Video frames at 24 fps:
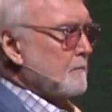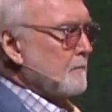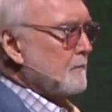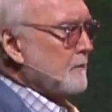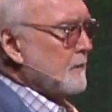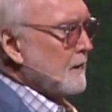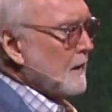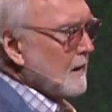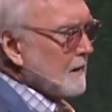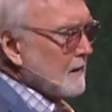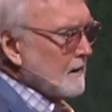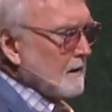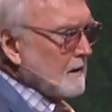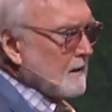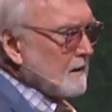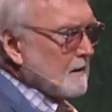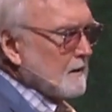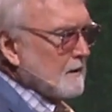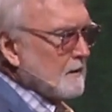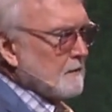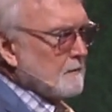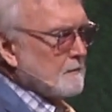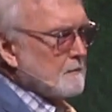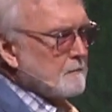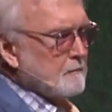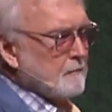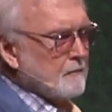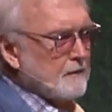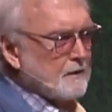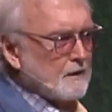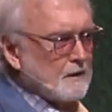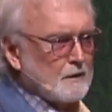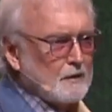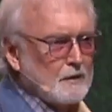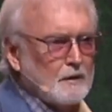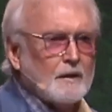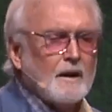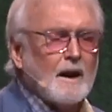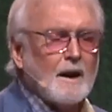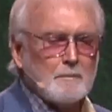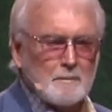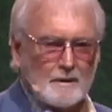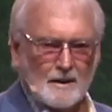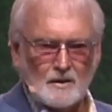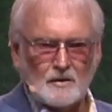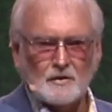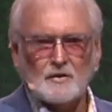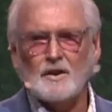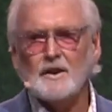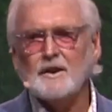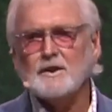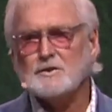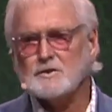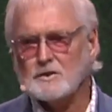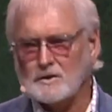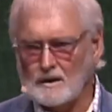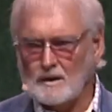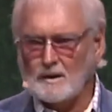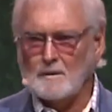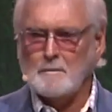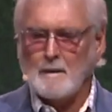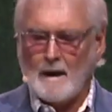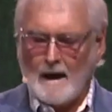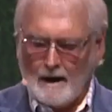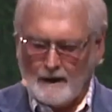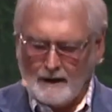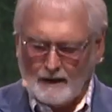But you got to be intentional about